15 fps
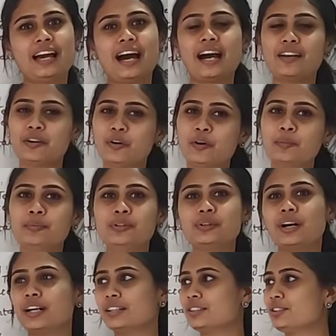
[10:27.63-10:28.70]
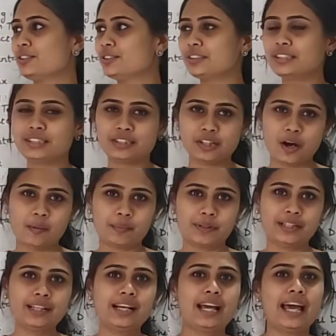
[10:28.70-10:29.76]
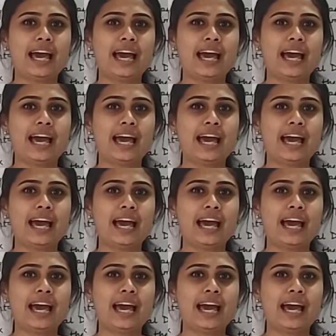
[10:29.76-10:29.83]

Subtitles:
I hope you understood this topic,